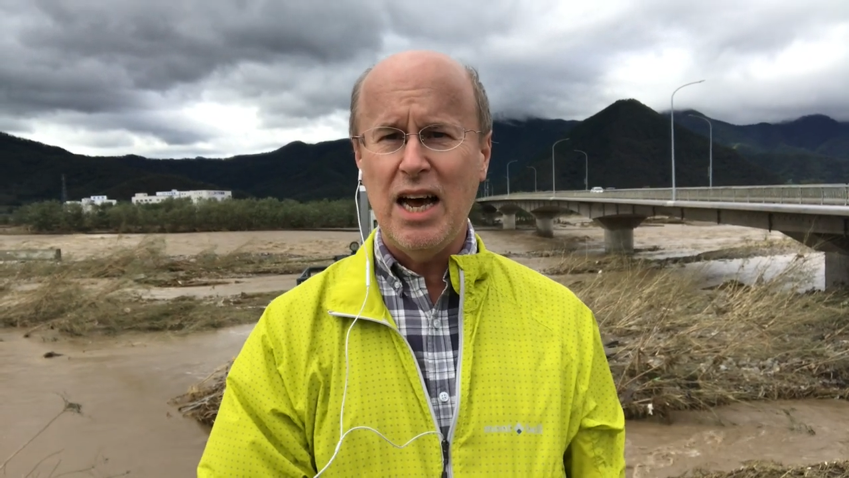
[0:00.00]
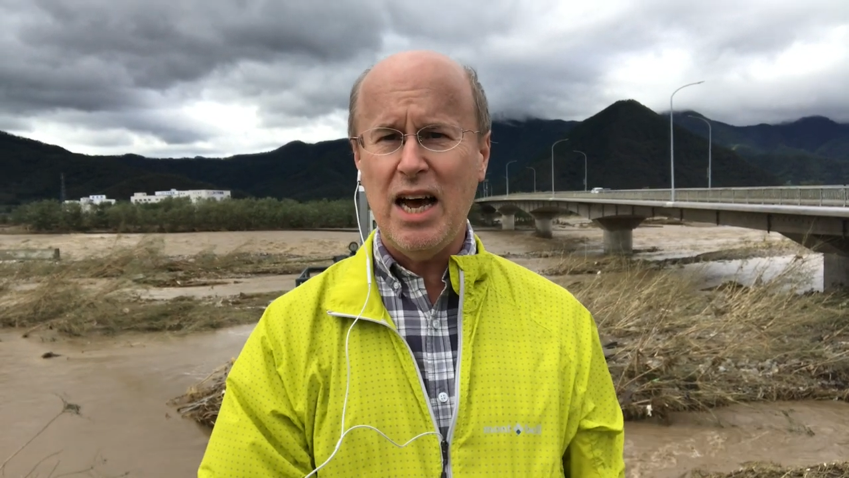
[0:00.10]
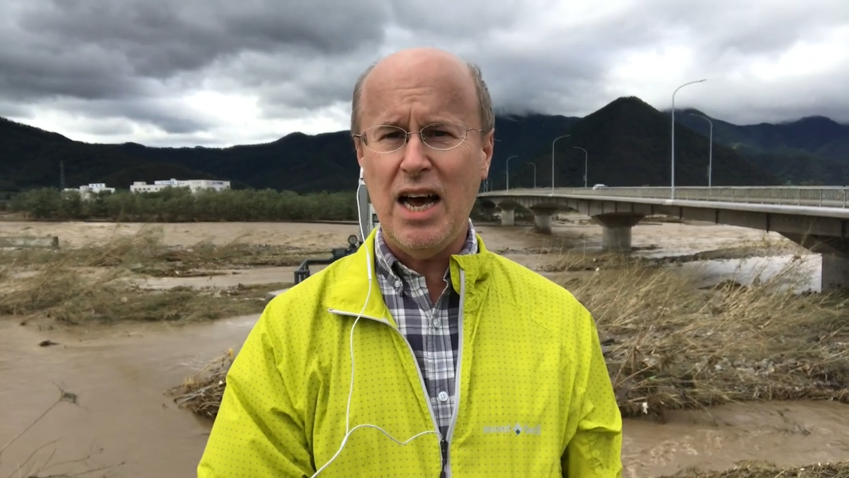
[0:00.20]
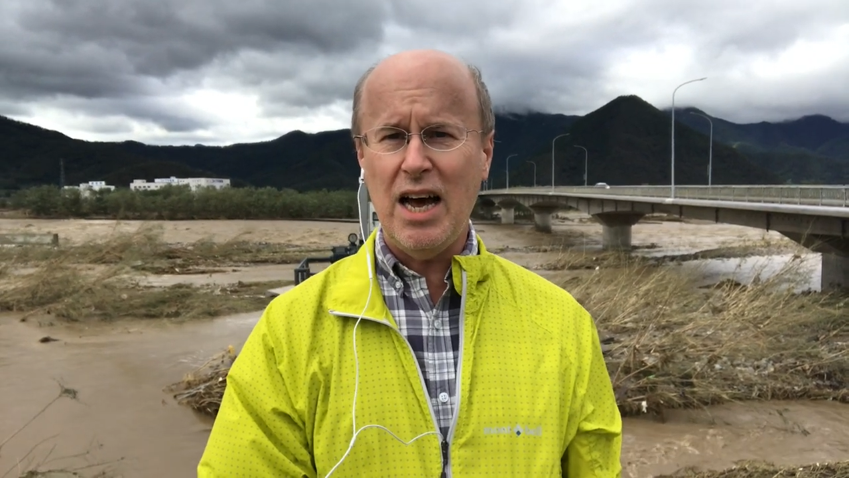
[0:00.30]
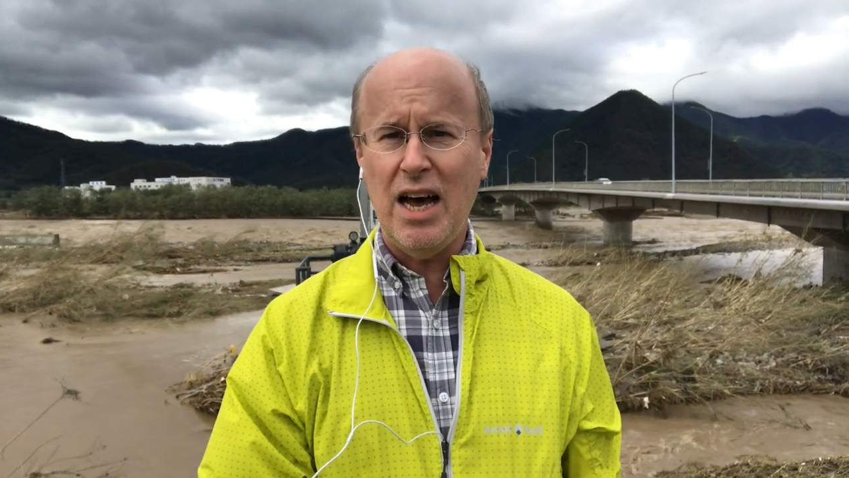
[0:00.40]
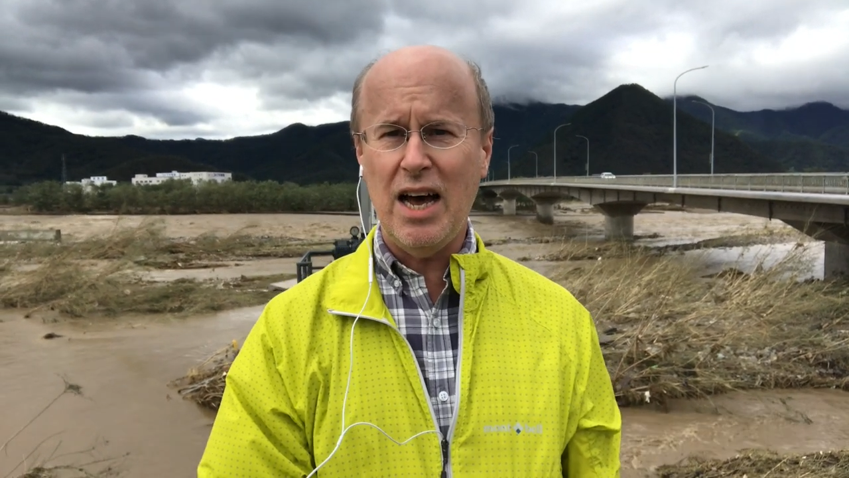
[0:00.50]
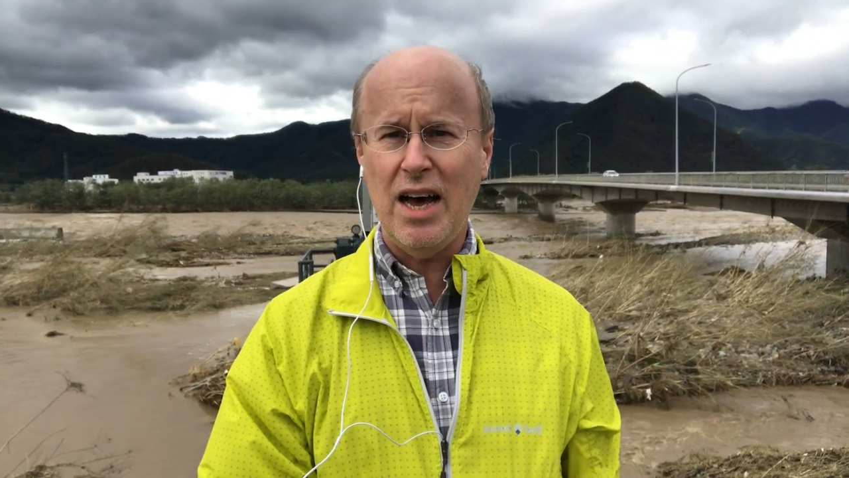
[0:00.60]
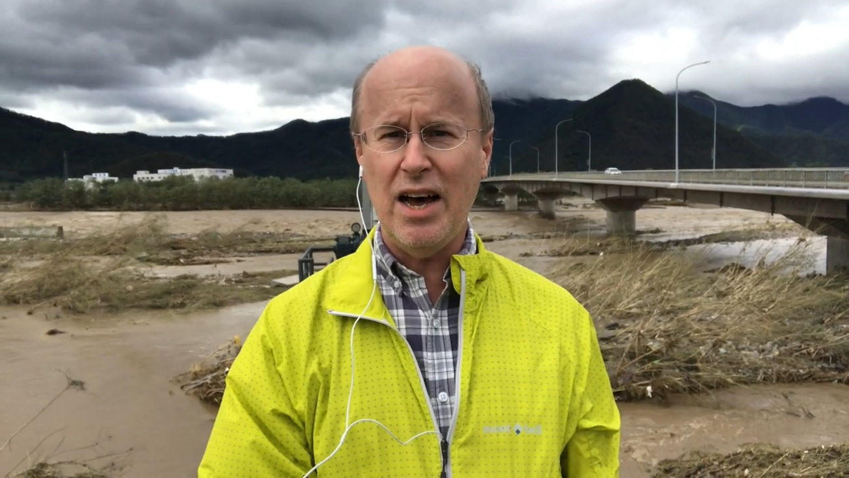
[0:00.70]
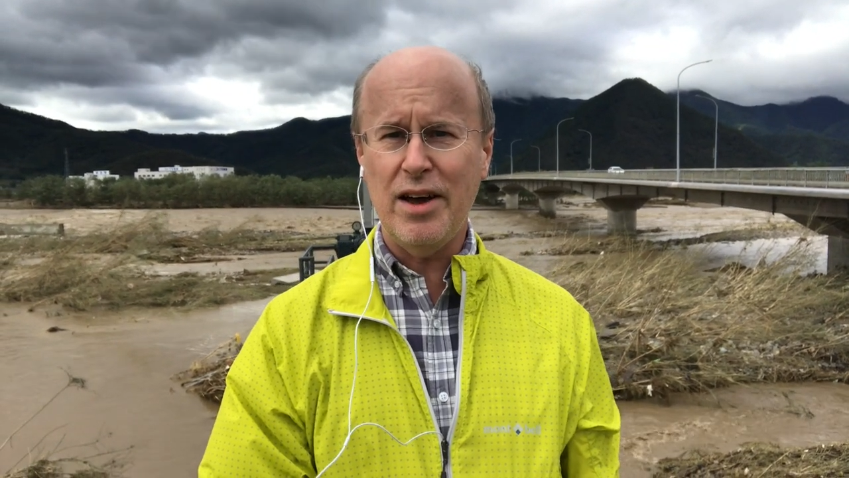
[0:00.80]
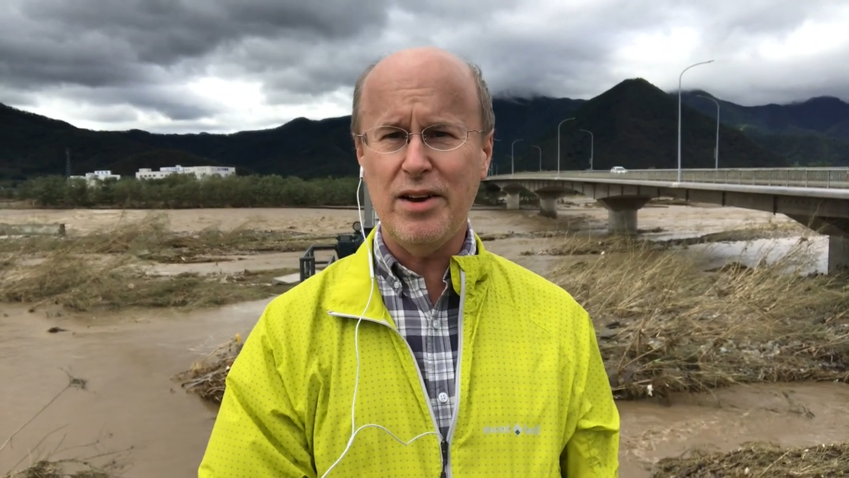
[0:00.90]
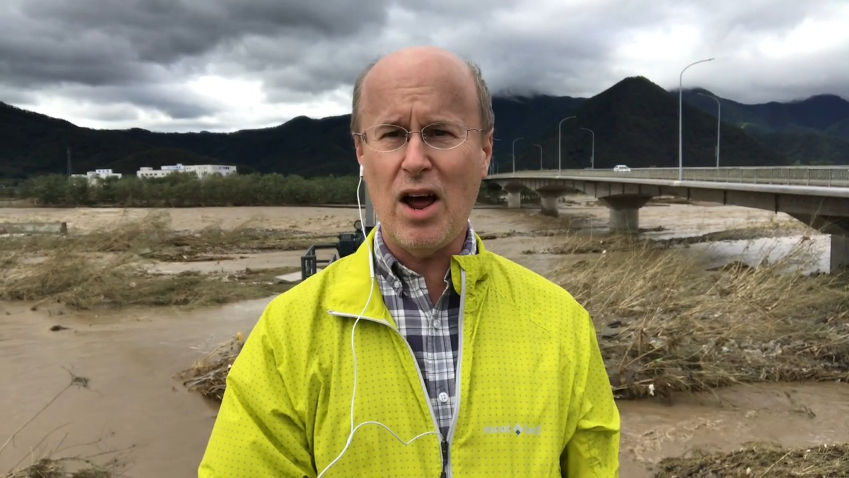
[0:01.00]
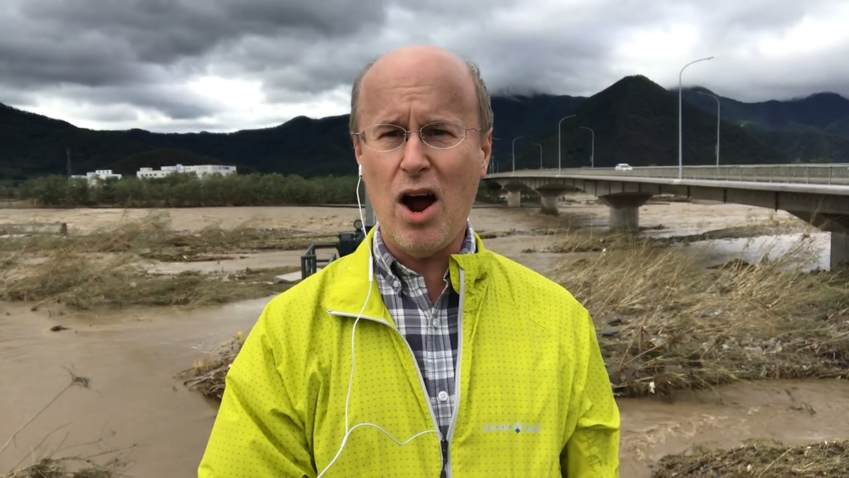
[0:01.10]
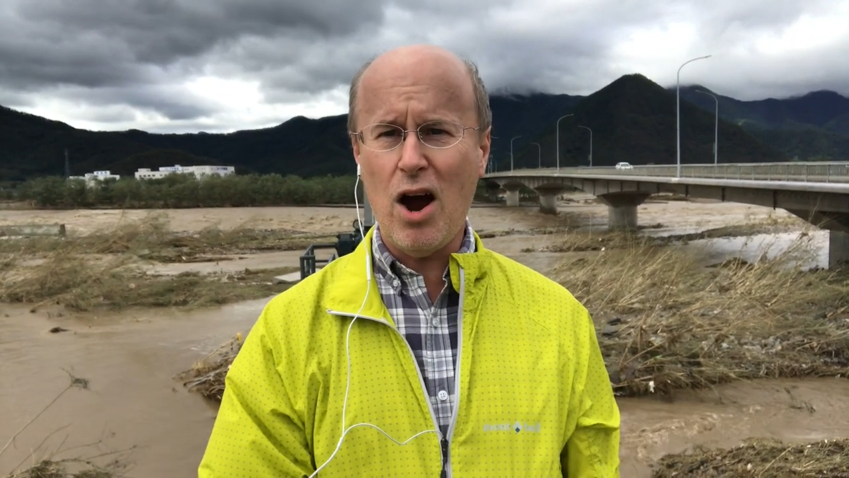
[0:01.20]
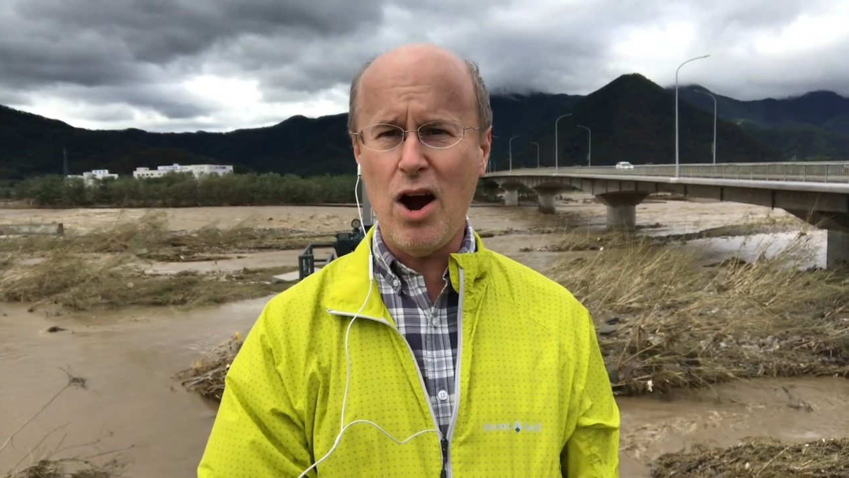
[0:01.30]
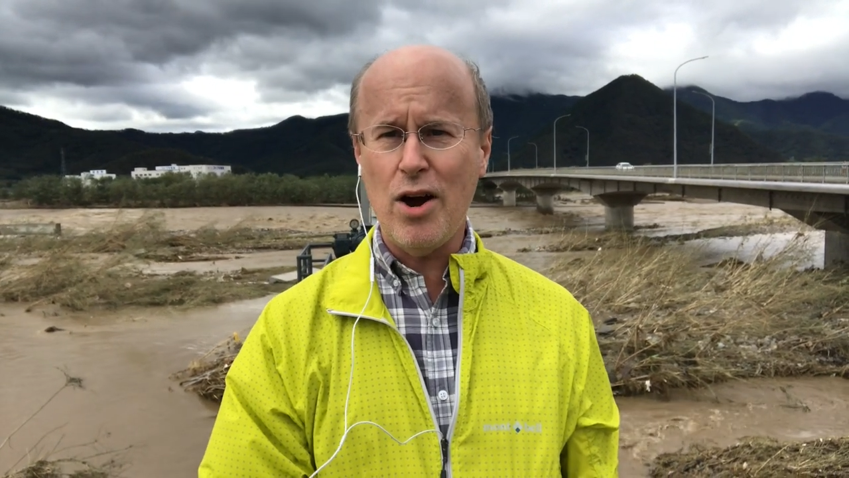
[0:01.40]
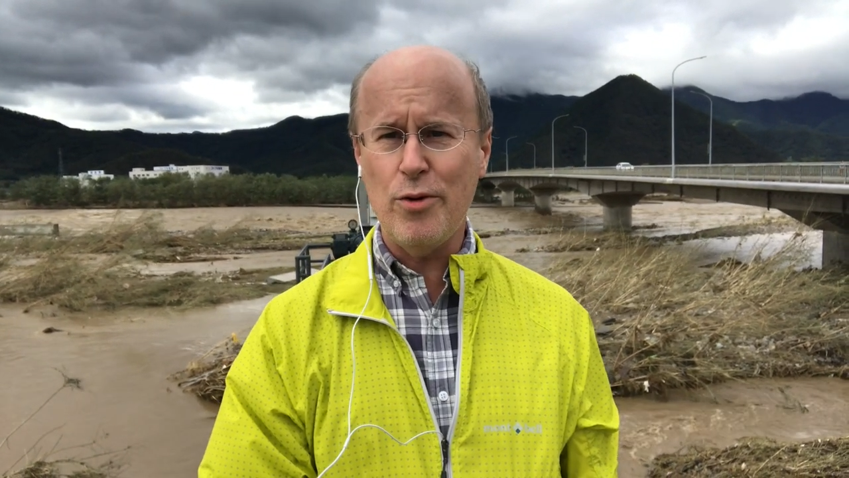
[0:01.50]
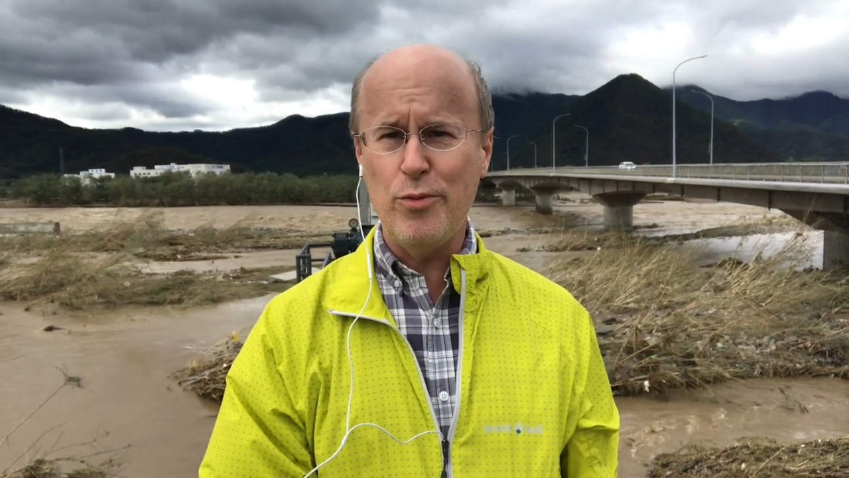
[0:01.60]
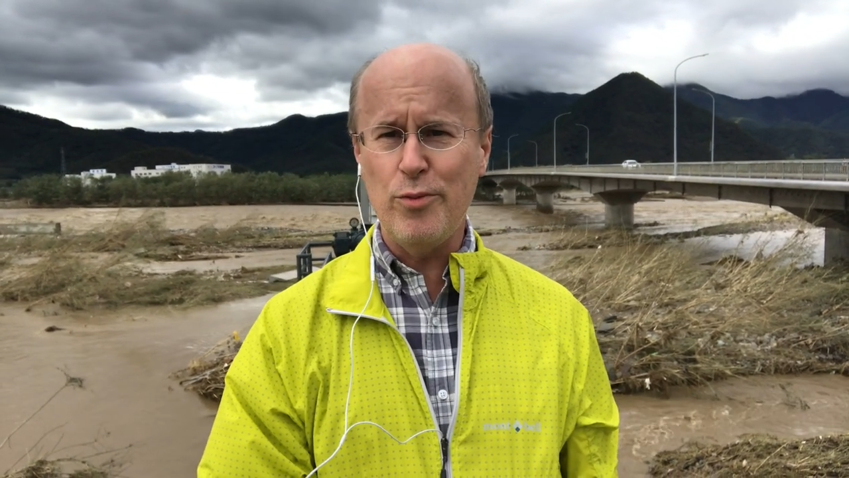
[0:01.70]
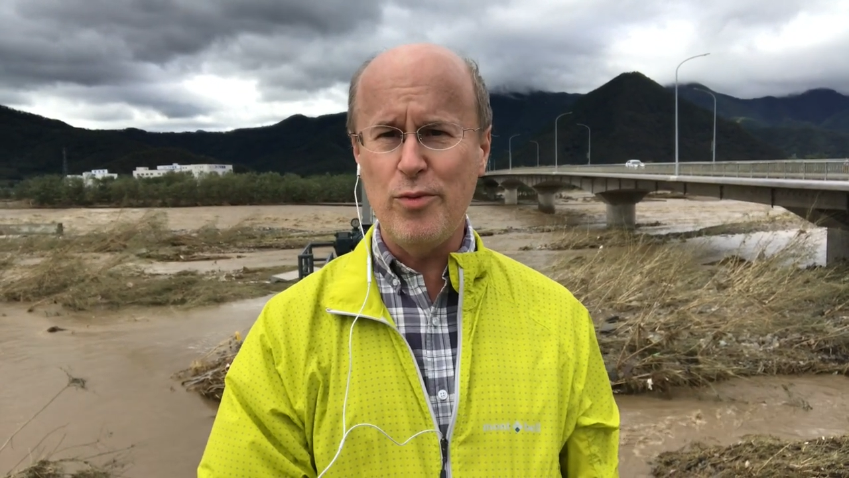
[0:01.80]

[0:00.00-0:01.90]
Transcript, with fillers: uh, our